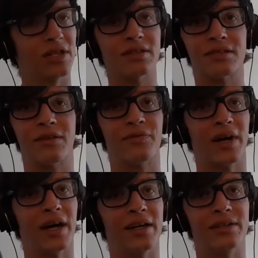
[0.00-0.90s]

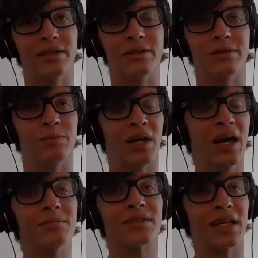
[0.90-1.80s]
justified, dude, but
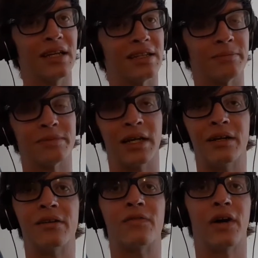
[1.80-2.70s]
I'm saying I'm
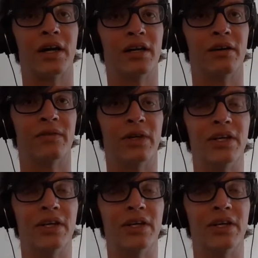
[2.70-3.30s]
terrified of her,